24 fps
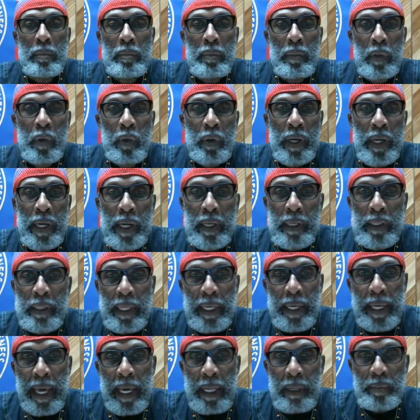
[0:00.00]
Okay, they
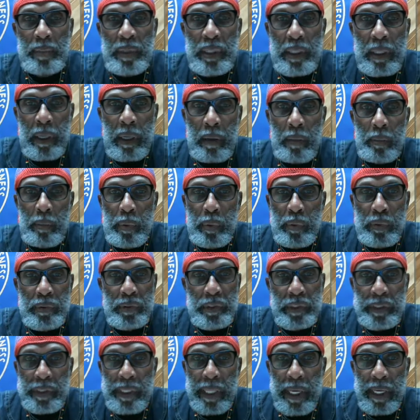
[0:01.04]
got to be humble,
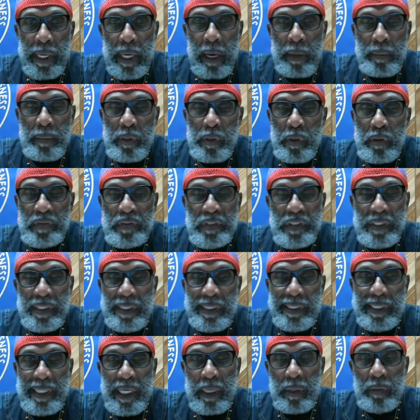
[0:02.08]
just like
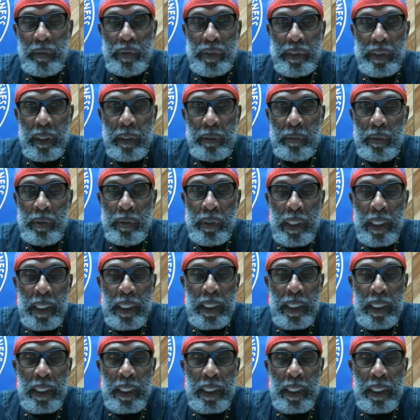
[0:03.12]
Amenophis II was humble.